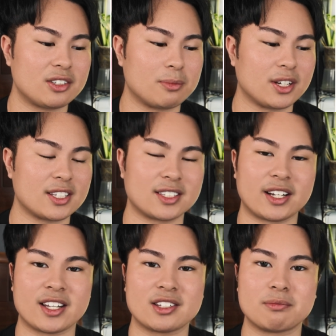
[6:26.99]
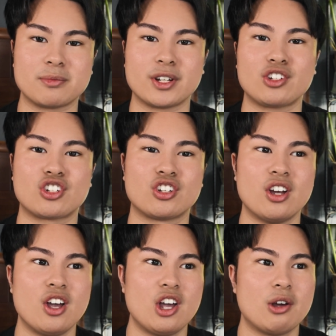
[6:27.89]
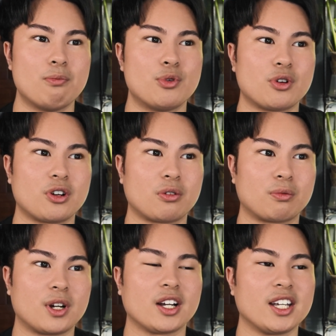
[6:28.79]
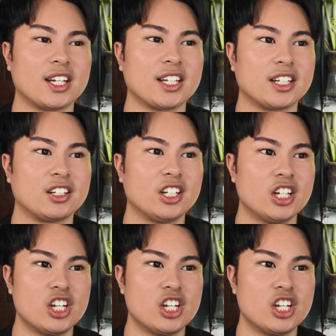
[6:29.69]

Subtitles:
because it has much more rugged,